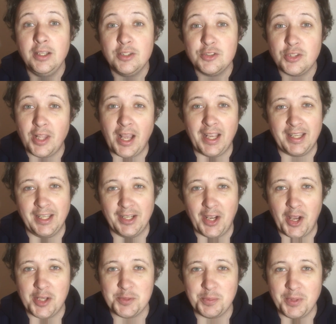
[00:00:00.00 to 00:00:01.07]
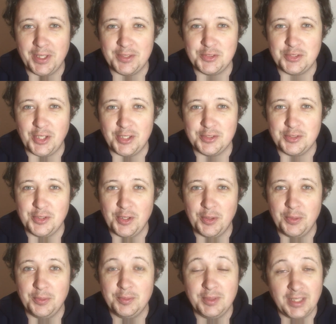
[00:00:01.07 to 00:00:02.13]
so I can cosplay as Jon
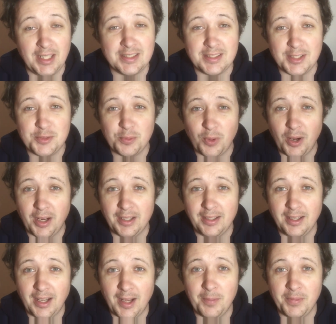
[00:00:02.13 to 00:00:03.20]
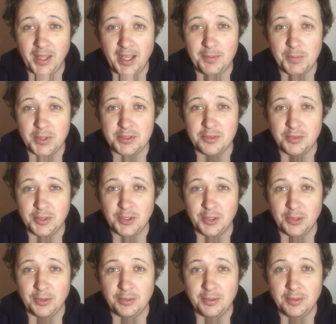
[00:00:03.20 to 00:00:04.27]
Snow. Yes, that's right. I'm that much of a
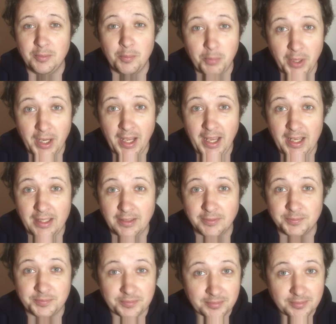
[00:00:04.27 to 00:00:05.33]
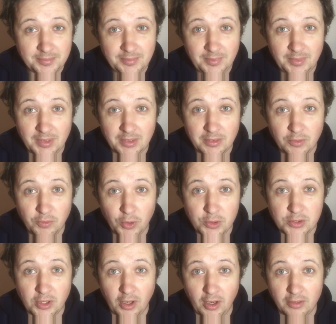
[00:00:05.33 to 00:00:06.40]
nerd. But hey,
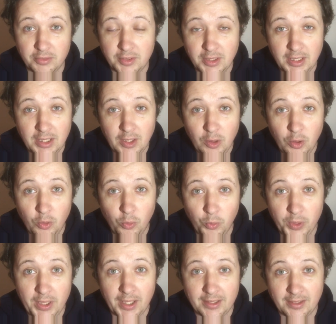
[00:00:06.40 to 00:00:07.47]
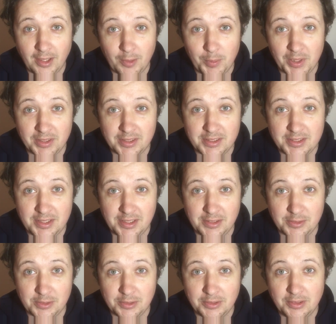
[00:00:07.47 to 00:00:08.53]
first off, we got to talk about this
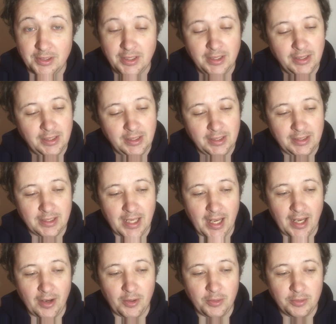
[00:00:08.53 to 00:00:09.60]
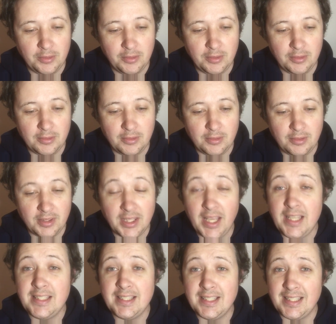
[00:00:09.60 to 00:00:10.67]
teaser. Now,
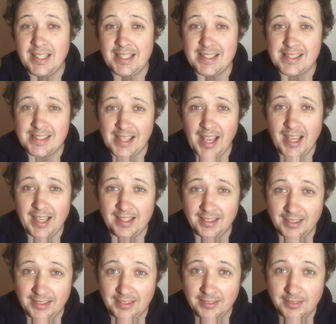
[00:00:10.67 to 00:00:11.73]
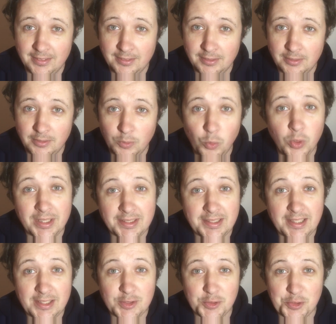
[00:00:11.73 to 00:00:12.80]
they did exactly what a
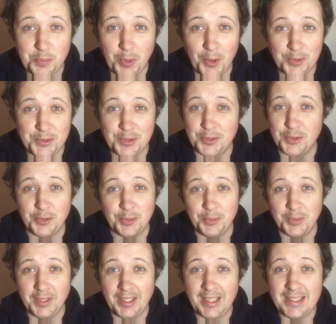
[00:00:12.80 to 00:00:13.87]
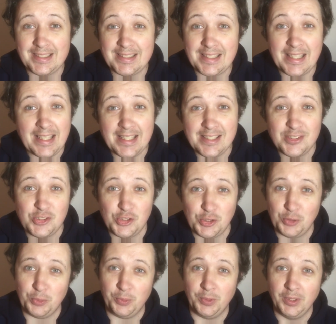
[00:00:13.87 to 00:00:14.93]
teaser's supposed to do. It teased
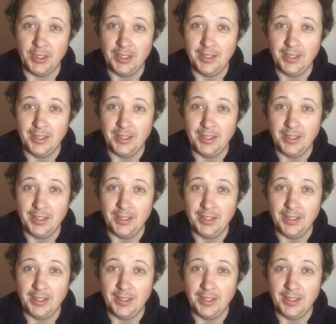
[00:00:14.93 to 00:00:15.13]
you.